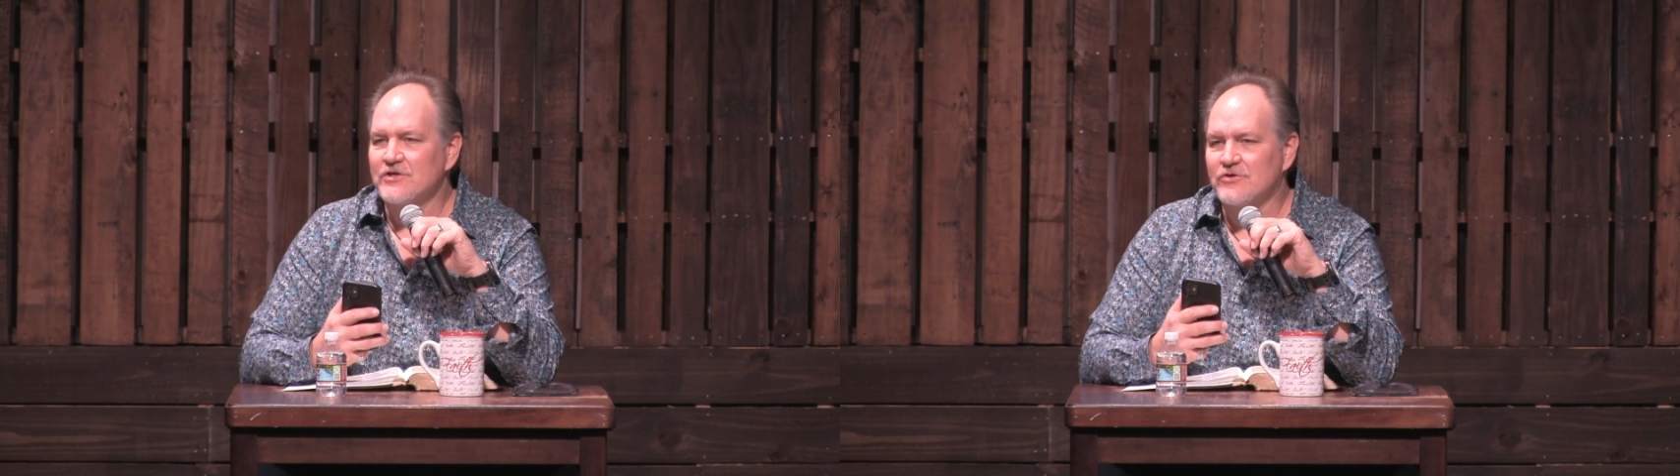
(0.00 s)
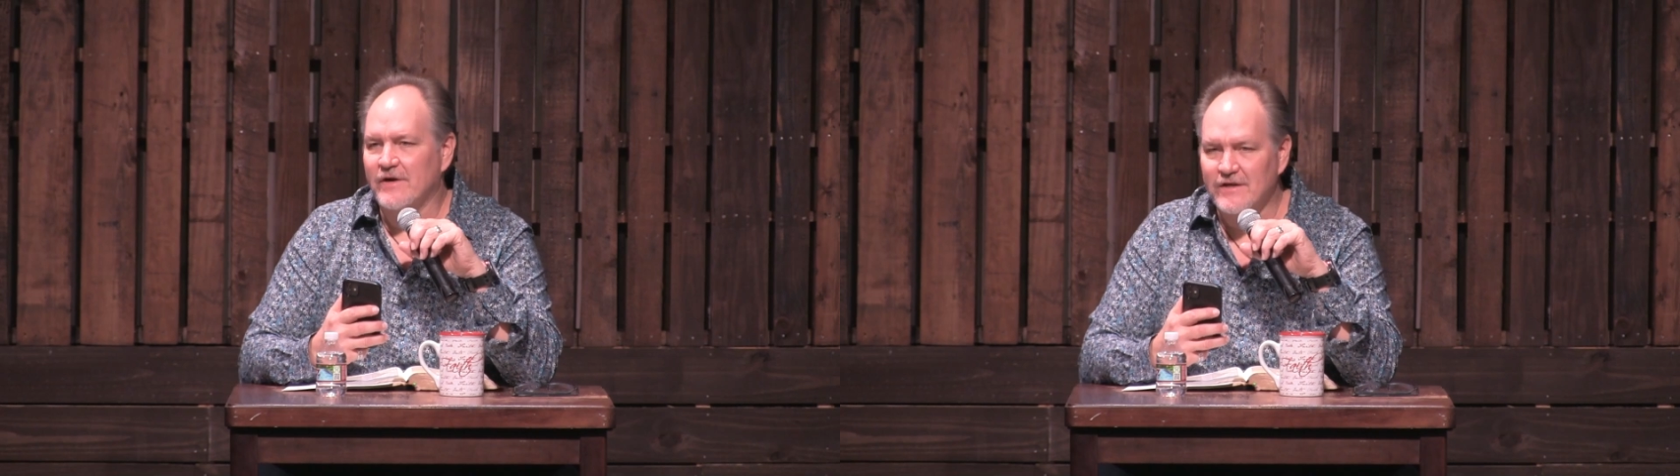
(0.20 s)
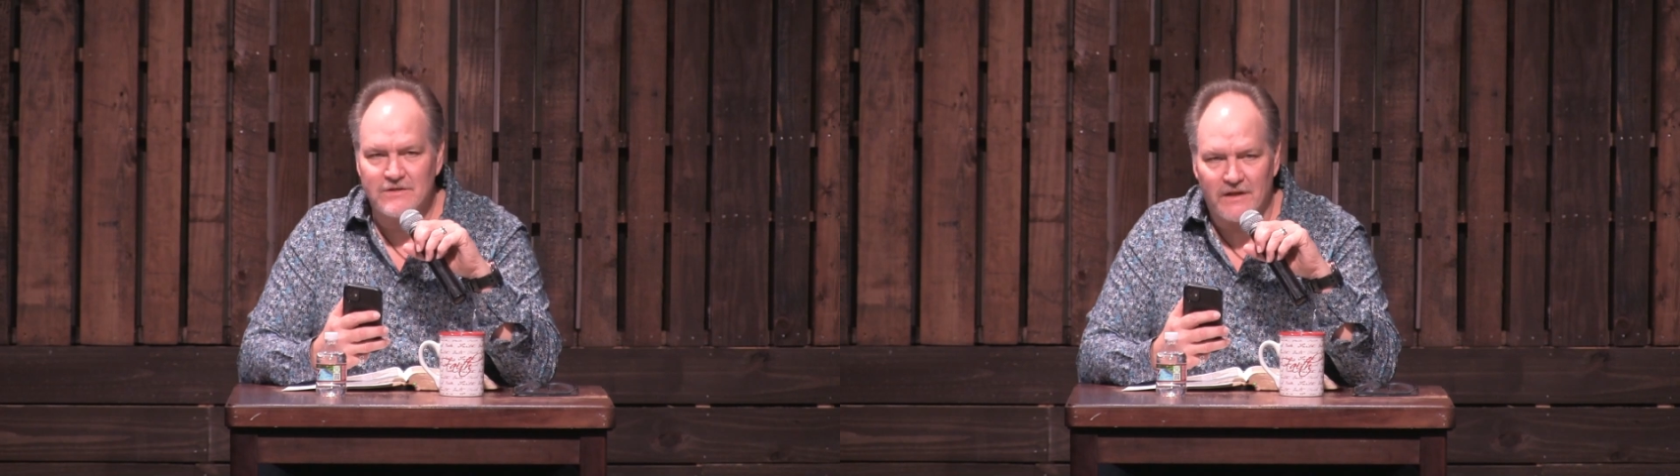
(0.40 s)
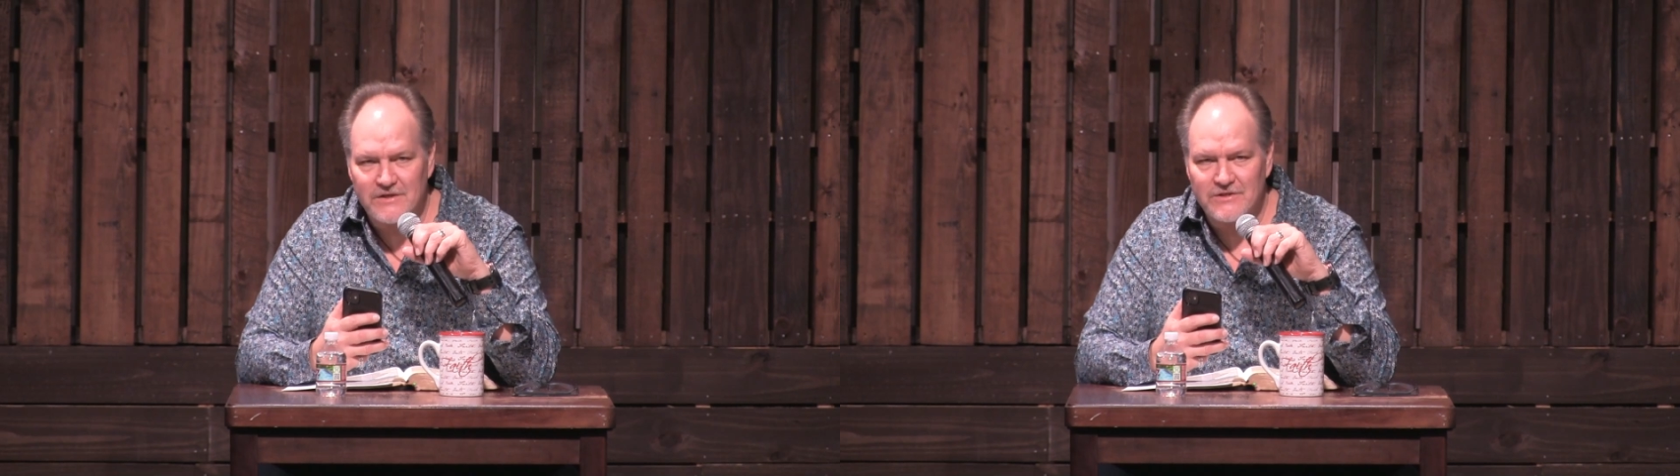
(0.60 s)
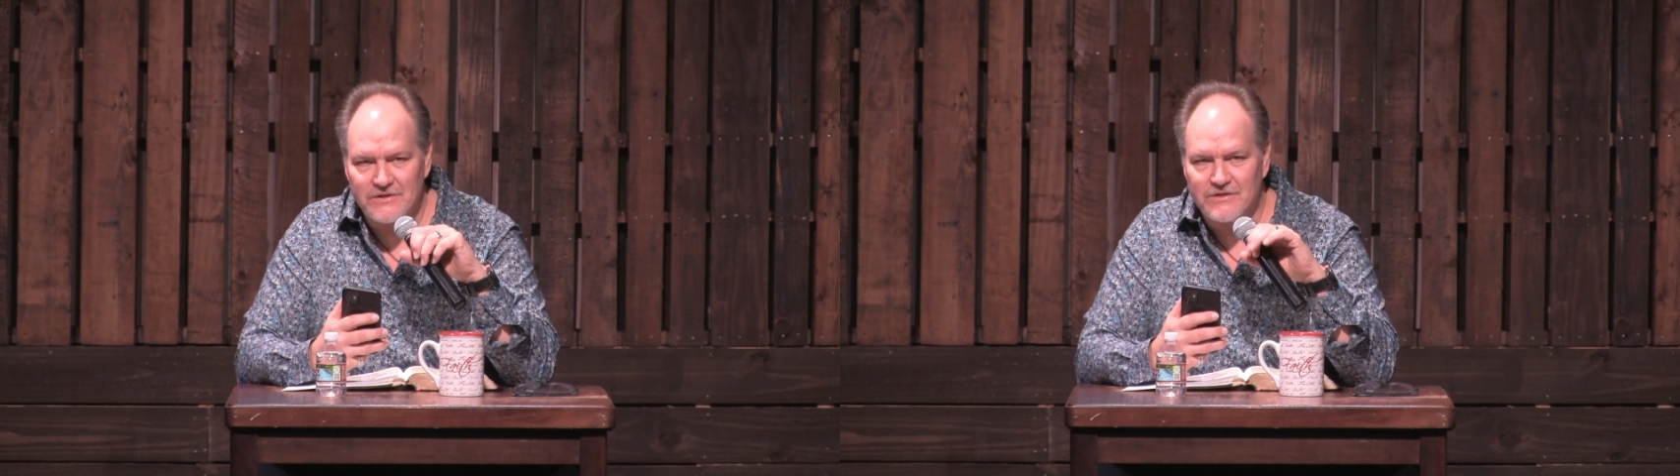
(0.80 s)

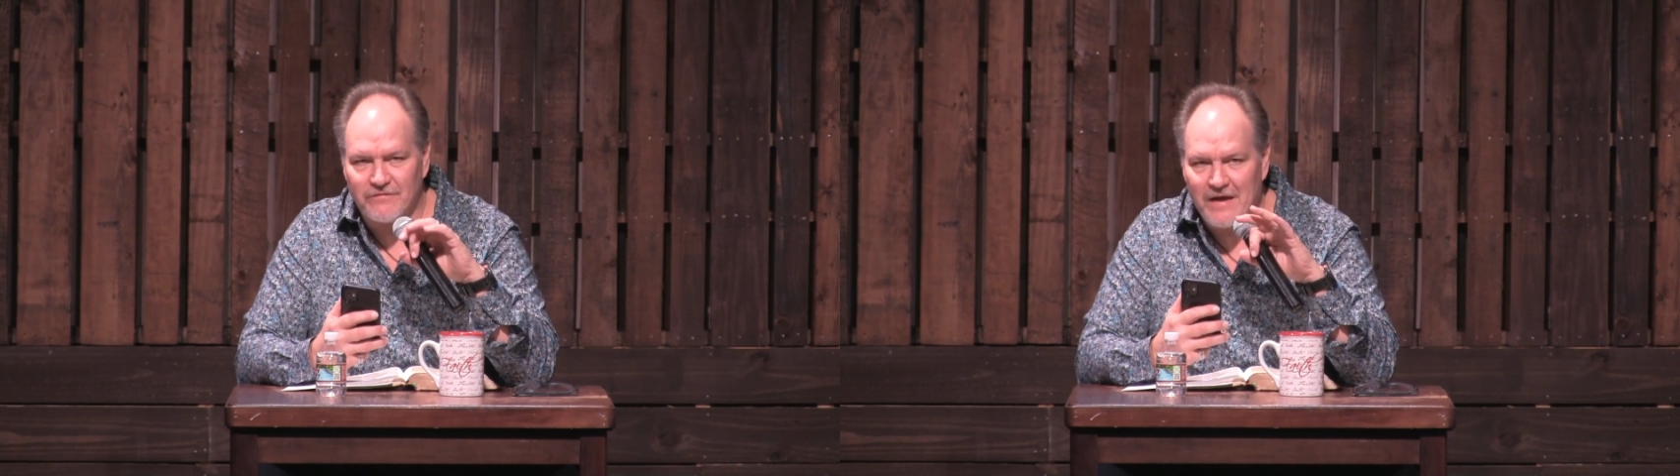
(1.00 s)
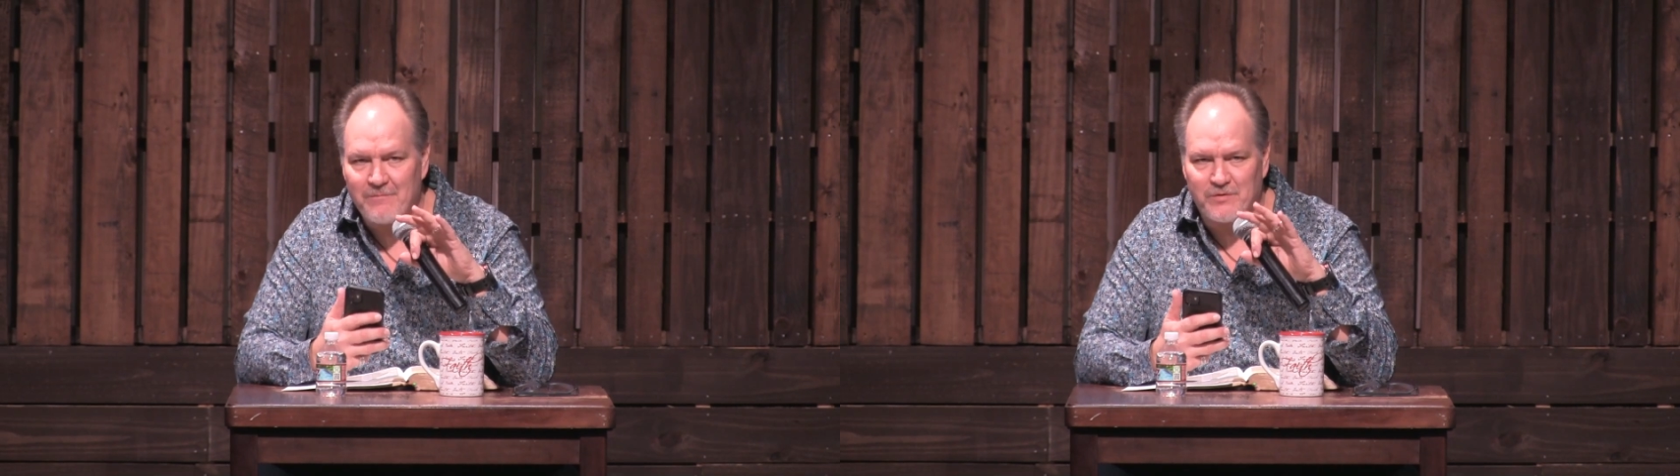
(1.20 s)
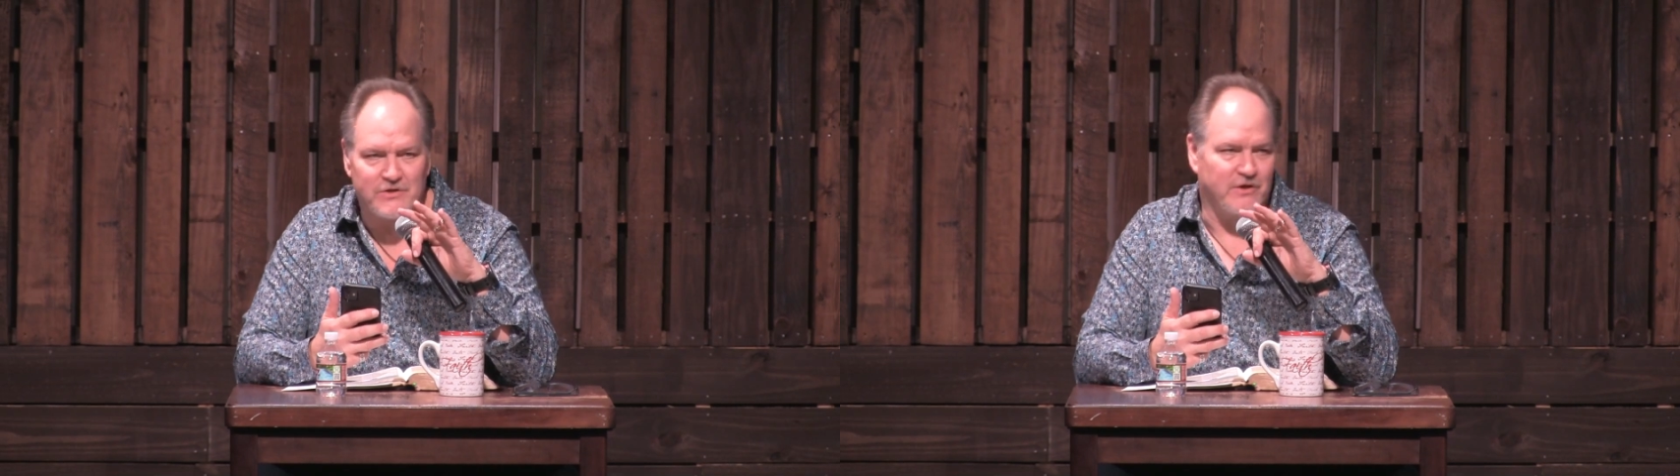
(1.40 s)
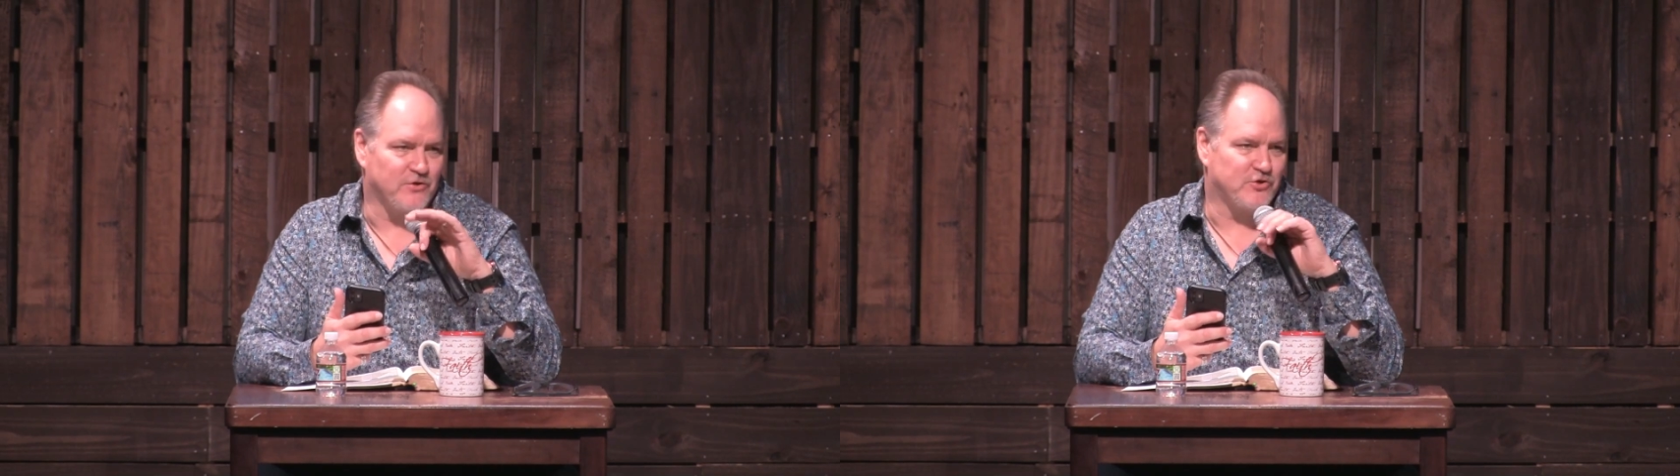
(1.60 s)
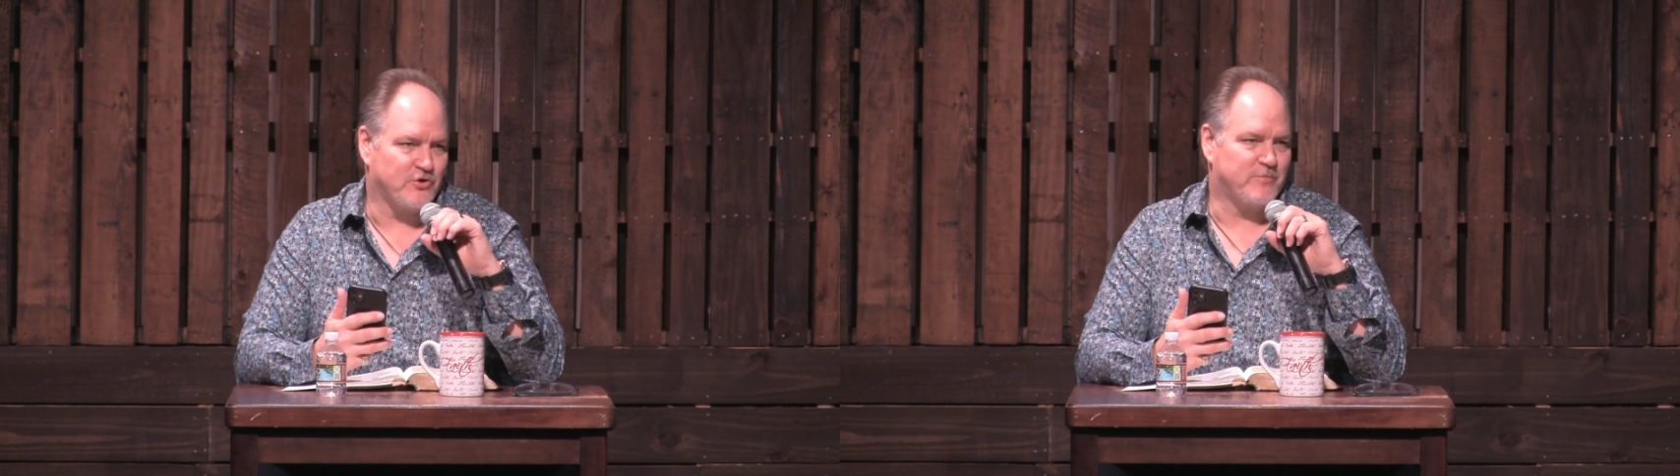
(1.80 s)
translations of that
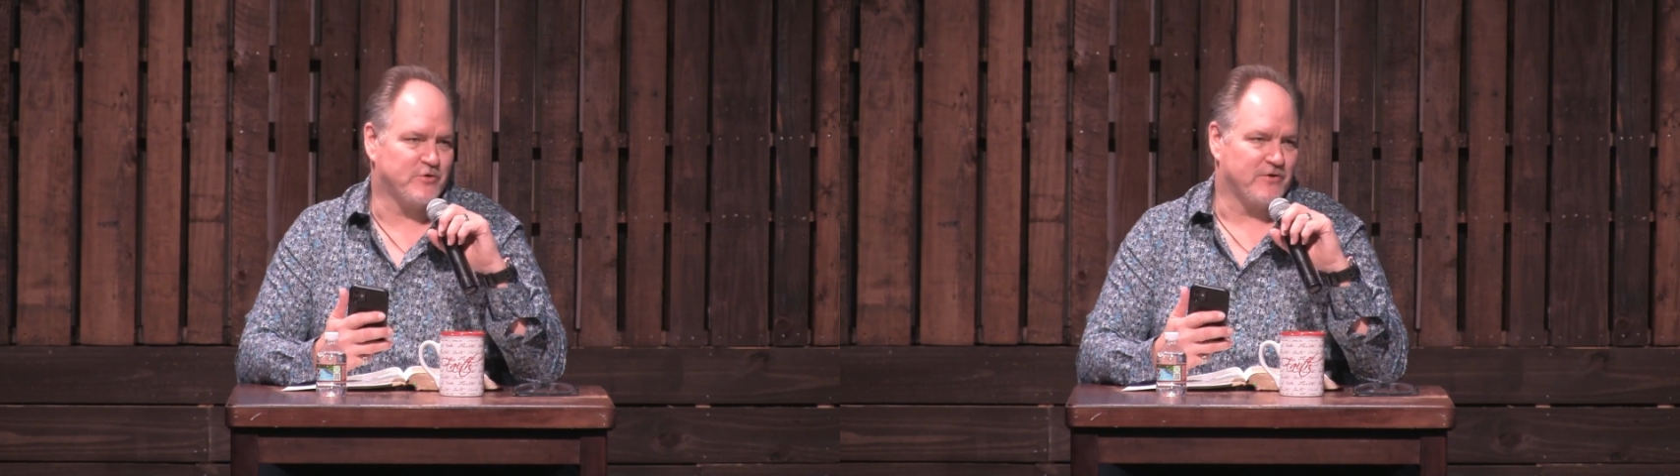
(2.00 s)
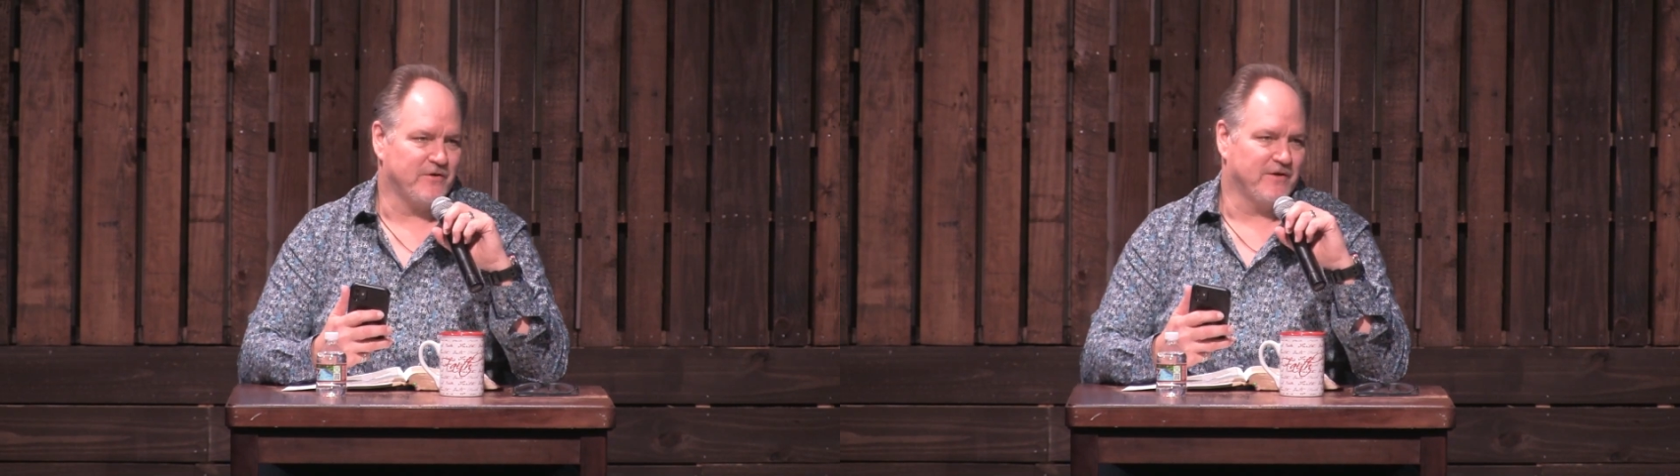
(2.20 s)
particular scripture.